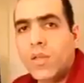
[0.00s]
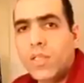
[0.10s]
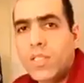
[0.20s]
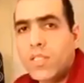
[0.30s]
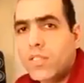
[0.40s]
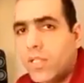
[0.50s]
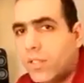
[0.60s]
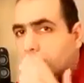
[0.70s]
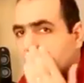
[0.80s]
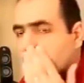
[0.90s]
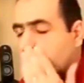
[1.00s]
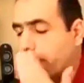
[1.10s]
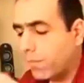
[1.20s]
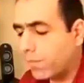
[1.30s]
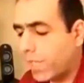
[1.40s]
This is not the best
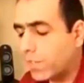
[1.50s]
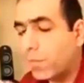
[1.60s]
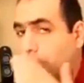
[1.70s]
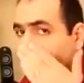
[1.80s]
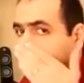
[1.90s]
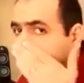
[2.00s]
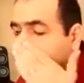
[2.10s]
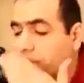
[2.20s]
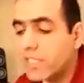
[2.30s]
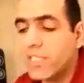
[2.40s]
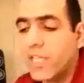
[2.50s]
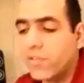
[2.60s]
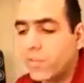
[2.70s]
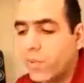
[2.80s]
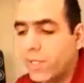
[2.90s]
way and you might like to try a
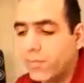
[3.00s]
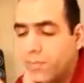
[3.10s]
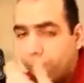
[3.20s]
safer way.